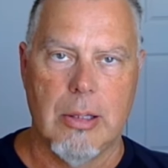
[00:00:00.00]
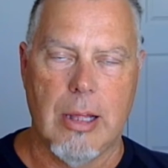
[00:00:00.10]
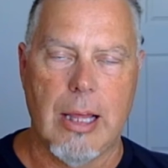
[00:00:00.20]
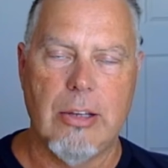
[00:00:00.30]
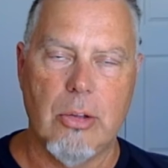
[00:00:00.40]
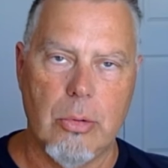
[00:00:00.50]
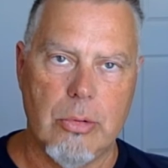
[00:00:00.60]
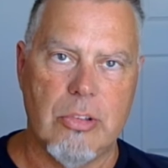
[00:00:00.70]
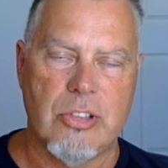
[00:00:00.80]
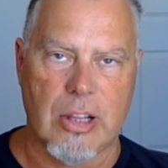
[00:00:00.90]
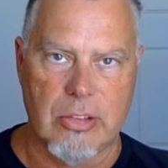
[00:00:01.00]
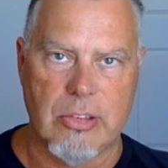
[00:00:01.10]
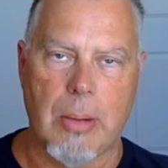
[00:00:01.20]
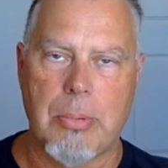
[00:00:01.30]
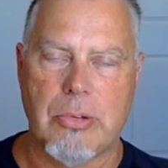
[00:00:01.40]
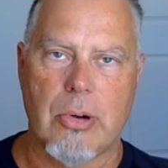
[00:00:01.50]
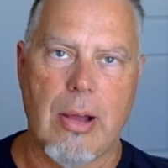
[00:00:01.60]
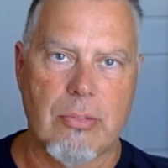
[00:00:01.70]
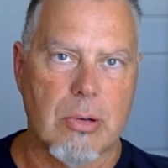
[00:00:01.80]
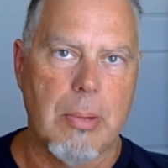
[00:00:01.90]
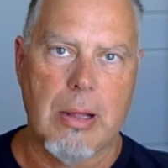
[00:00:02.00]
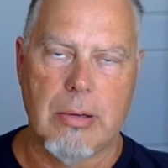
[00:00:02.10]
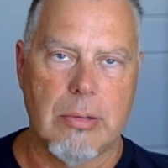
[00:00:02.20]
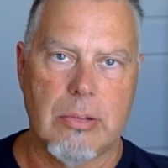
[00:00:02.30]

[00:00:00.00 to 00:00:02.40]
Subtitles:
I do check the temperature after about